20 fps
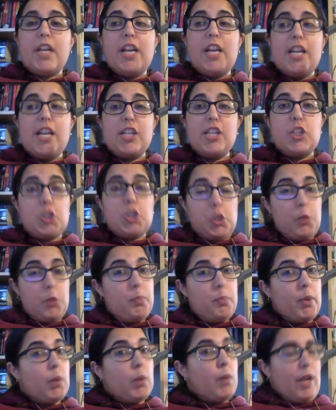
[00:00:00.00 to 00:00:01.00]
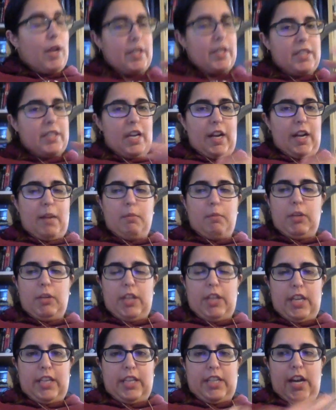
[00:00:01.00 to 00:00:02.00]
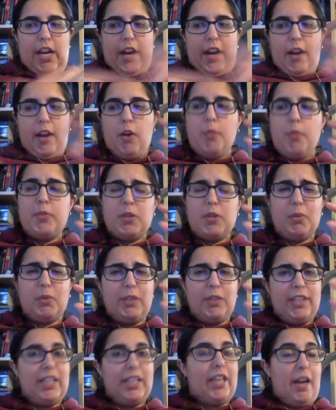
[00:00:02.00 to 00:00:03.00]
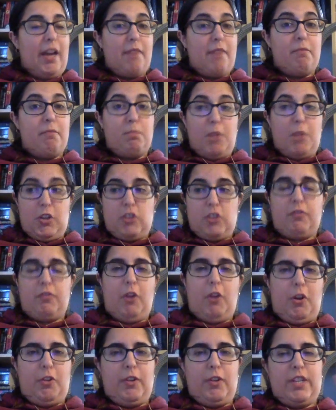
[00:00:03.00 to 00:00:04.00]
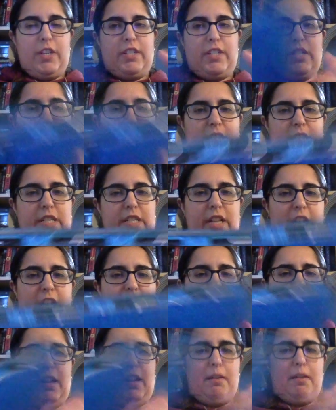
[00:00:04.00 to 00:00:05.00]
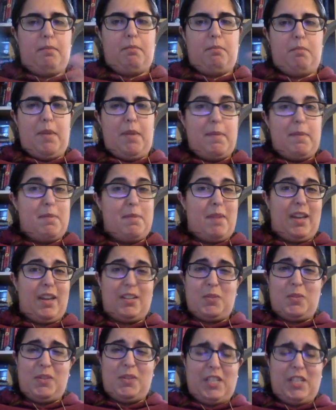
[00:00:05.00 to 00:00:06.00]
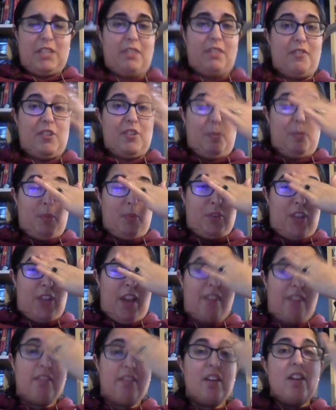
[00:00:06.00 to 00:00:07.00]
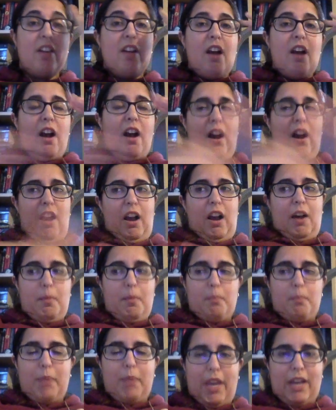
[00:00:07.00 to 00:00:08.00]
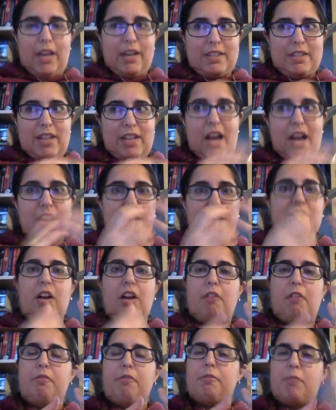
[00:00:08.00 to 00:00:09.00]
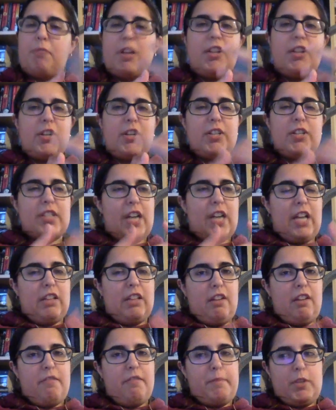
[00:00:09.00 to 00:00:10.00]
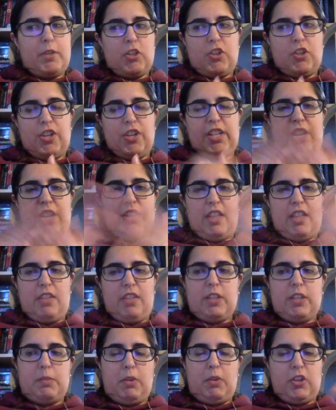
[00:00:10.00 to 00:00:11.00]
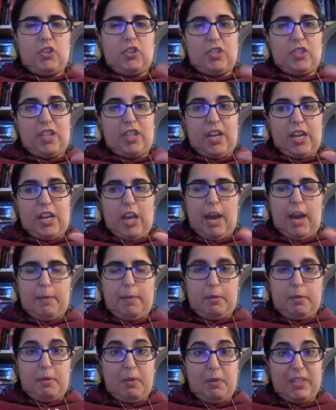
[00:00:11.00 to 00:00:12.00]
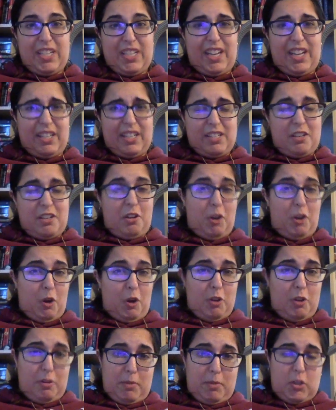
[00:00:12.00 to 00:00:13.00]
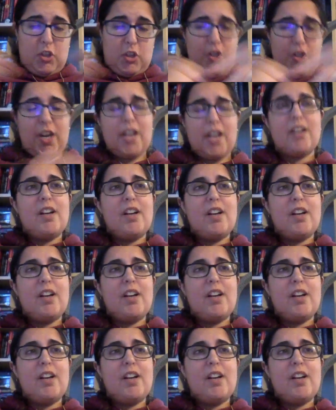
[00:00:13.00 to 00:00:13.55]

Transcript: It's super well done. I'm really excited. I hope to really get much farther into this today and maybe make it to at least 50%. Because I love thrillers and I love mysteries. I think that this book is just going to capture me once I get to the heart of the mystery.